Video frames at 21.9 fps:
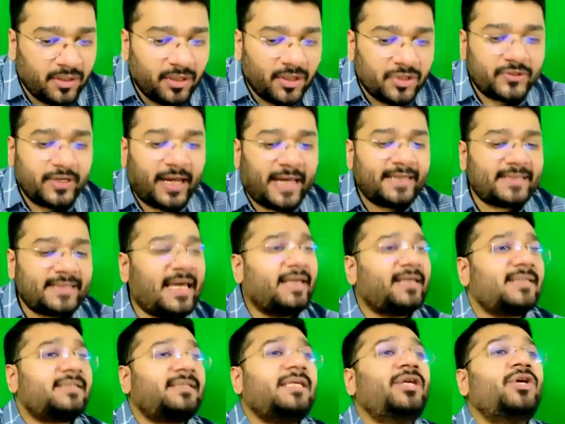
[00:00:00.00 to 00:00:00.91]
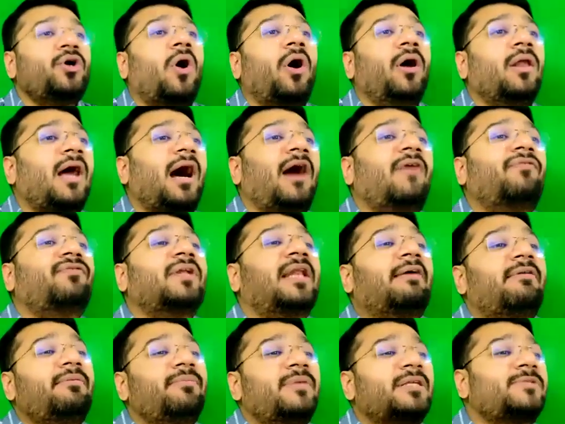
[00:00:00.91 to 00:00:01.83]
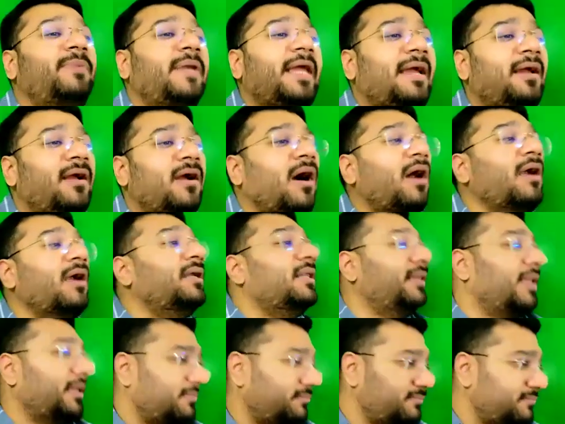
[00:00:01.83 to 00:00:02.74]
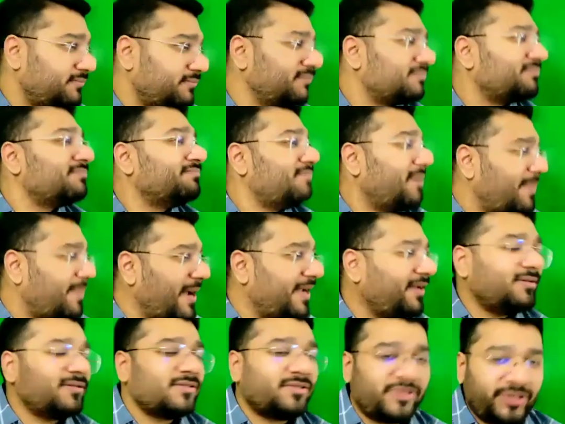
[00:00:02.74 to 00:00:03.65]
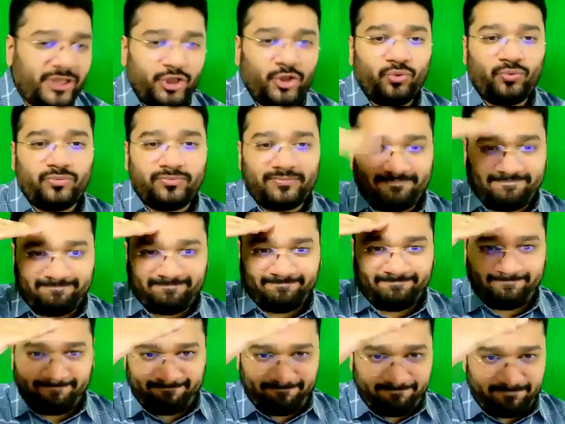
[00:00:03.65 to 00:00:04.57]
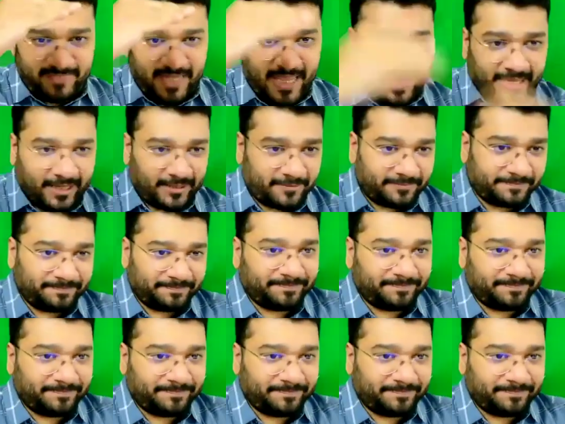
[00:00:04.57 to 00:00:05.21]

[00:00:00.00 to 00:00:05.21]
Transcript: So guys, see you all after 11 minutes break. Until then, bye-bye. See you. Take care.